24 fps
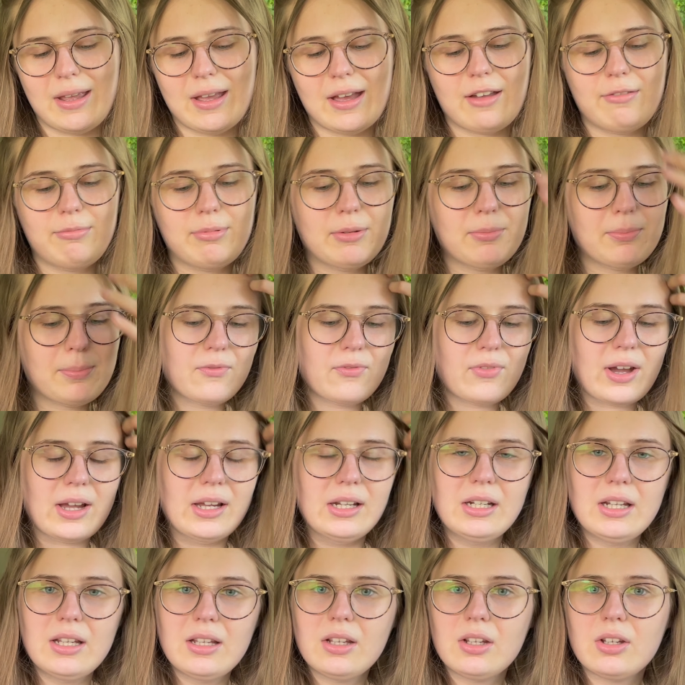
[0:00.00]
I've been
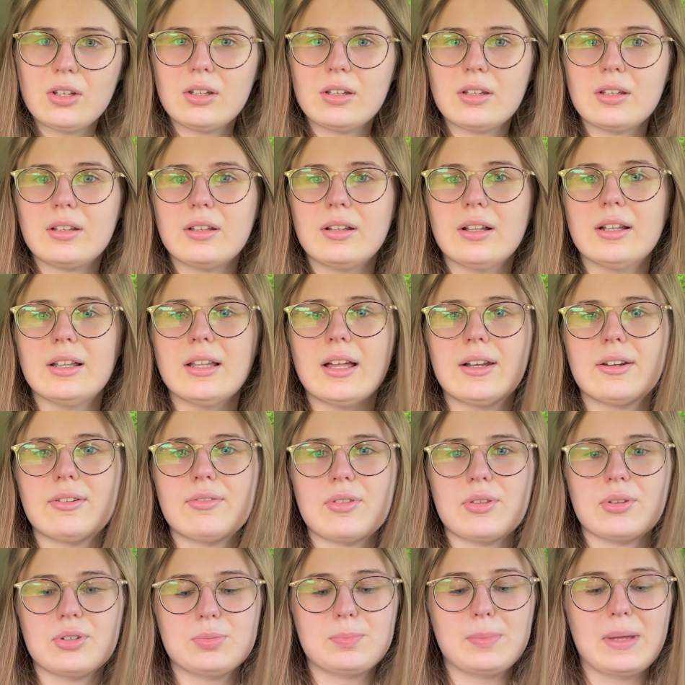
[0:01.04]
finding a lot of
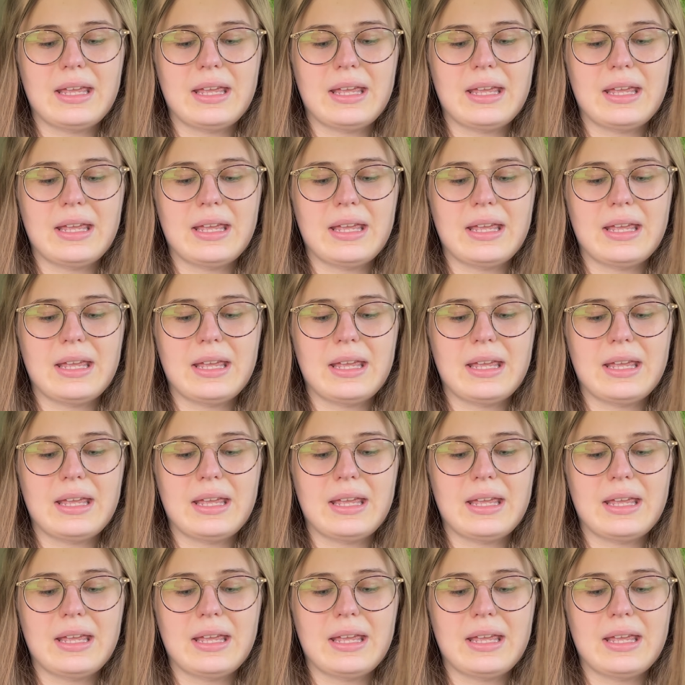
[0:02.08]
those